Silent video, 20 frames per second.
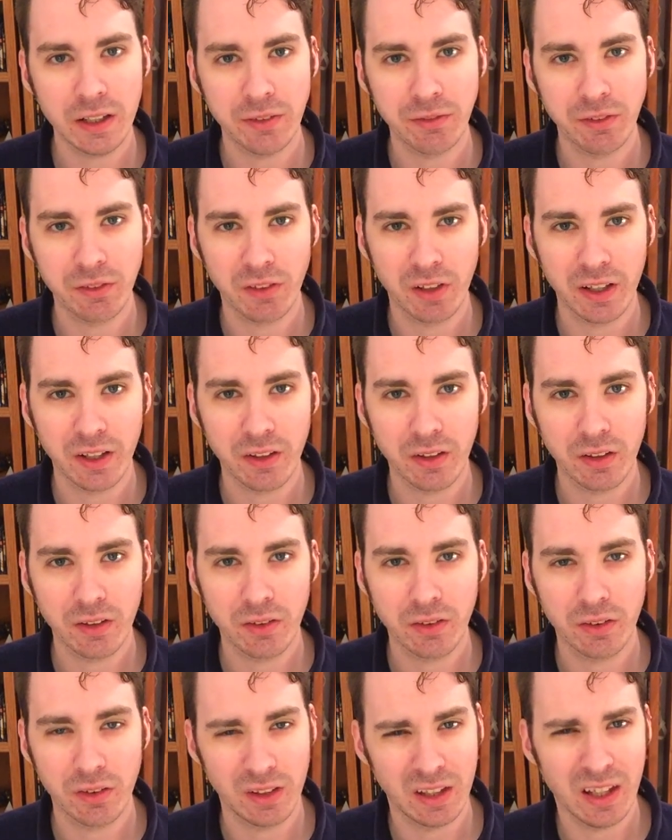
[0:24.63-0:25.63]
even like
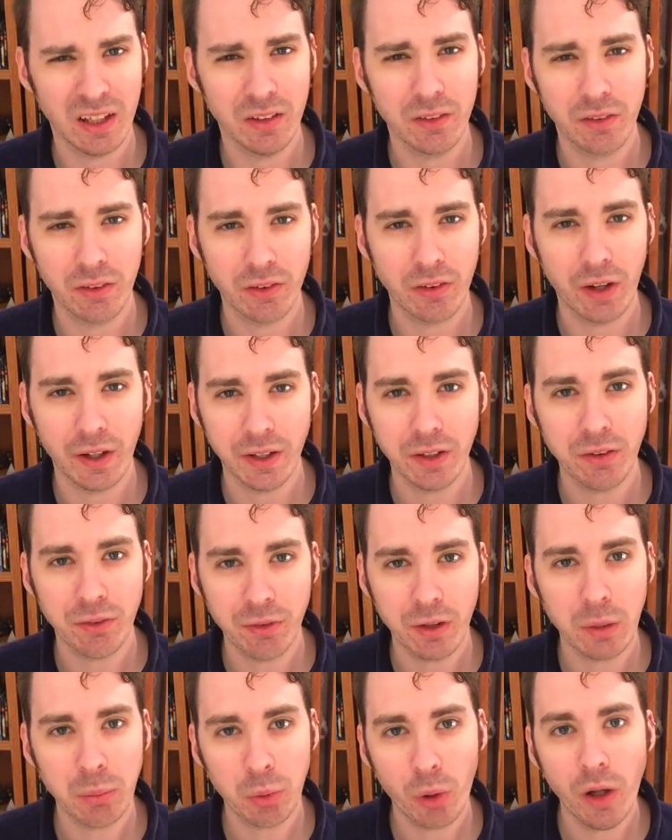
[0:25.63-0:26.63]
kids science
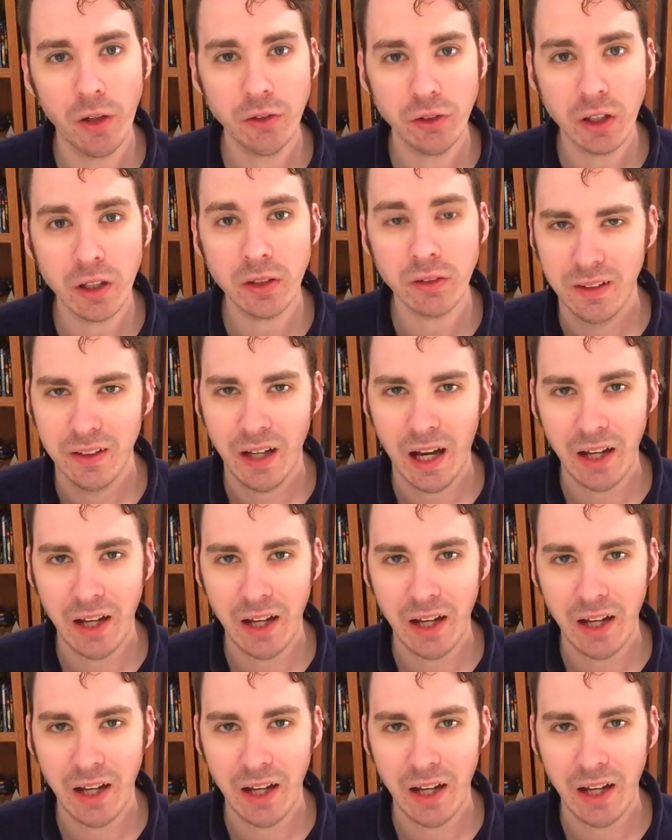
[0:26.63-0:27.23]
fair project.